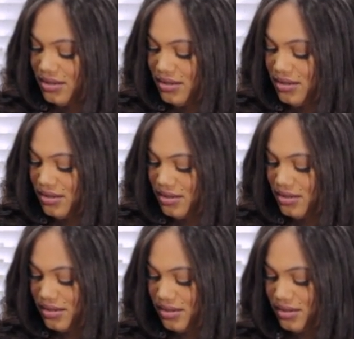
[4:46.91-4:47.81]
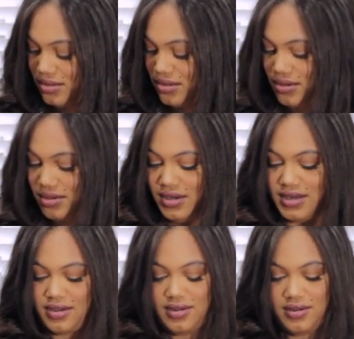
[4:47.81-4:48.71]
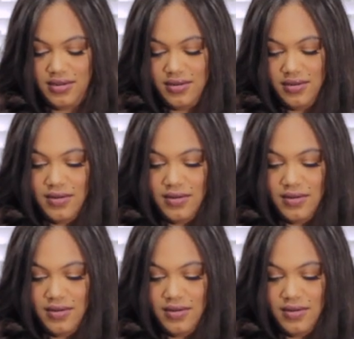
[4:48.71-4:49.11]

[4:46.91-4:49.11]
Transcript: Nothing is said.